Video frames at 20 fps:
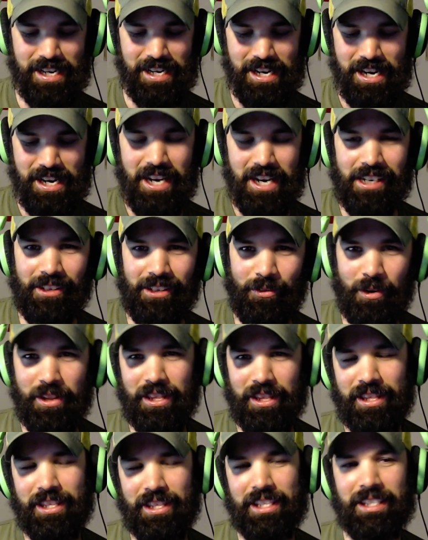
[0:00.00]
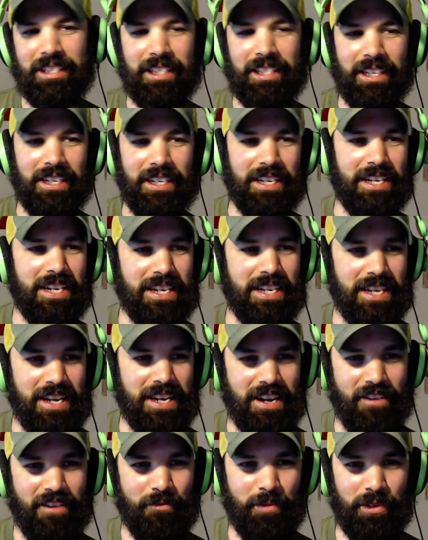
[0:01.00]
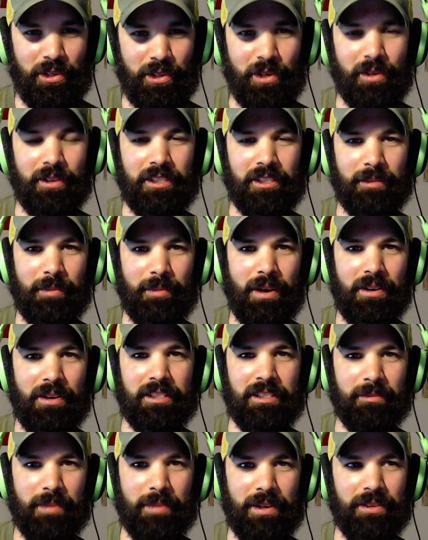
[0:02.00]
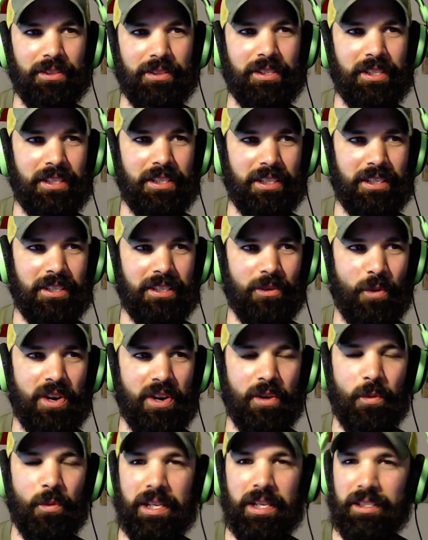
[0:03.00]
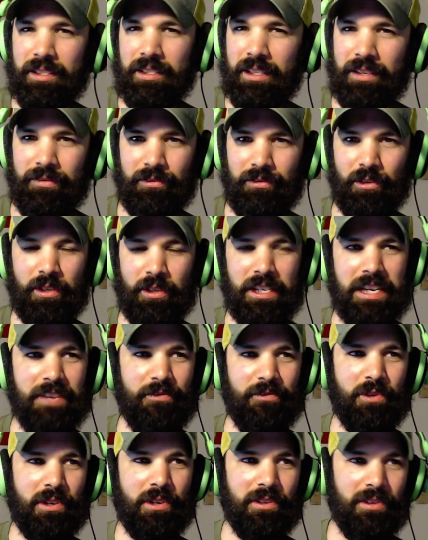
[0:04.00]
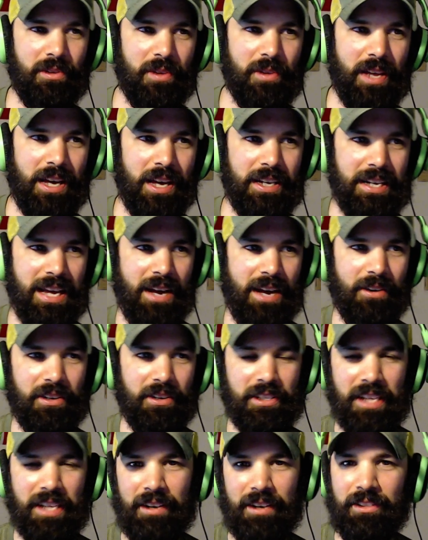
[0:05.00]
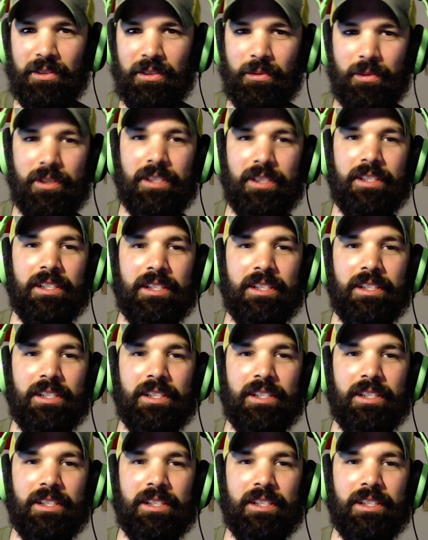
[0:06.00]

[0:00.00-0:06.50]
One of the things I have been curious about is about the winter wheat stuff. So if you can do that, and how does it work?